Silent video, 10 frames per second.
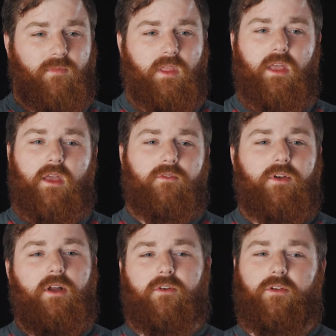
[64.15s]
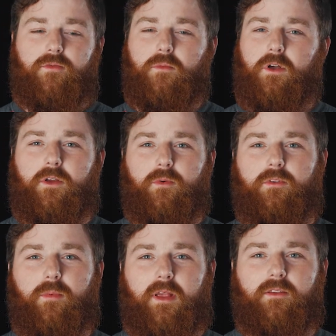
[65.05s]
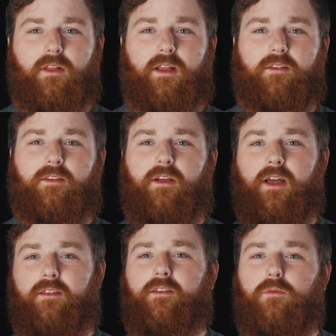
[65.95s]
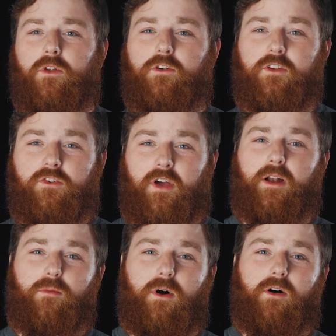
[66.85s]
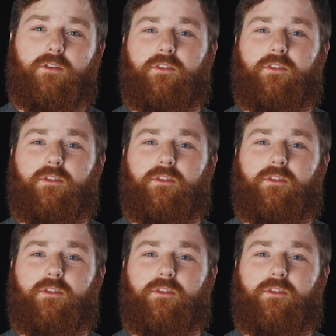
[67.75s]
If you're not really familiar with space lights, they're kind of similar to China balls.